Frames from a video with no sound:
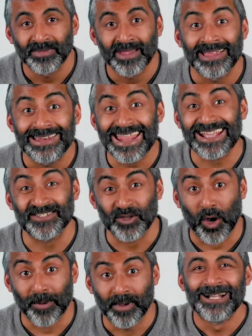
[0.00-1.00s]
Next
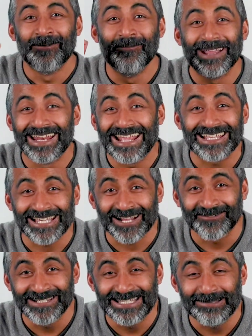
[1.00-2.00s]
time, we're going to get
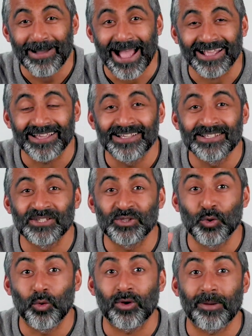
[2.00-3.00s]
Jagriti back to
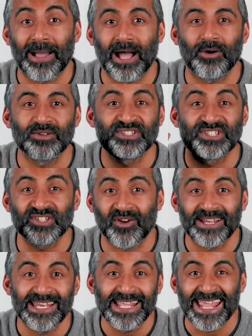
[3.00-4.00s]
talk about
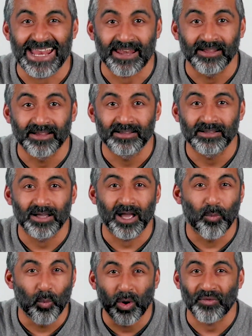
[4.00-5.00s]
signing in
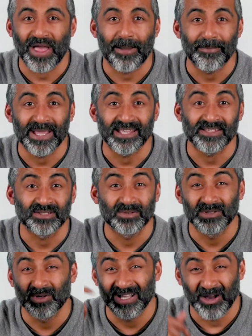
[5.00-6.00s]
and what that means.
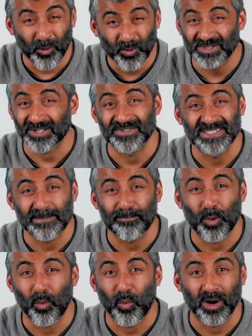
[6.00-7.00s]
Also,
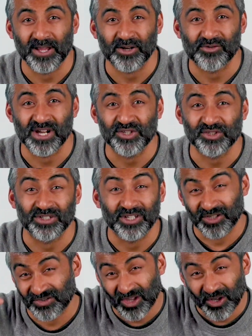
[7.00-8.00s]
simple wallet creation,
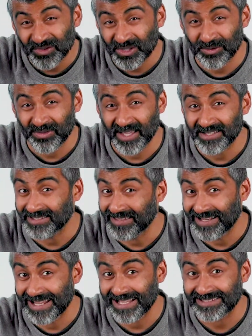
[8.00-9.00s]
because those 2 things are the
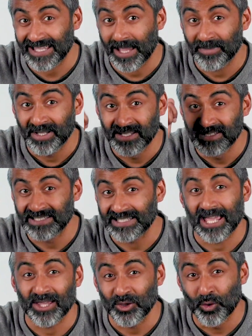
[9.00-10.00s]
next step to
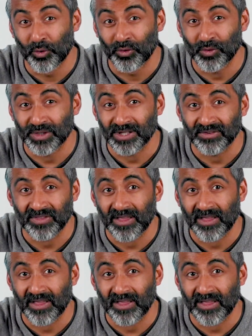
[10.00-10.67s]
getting your audience their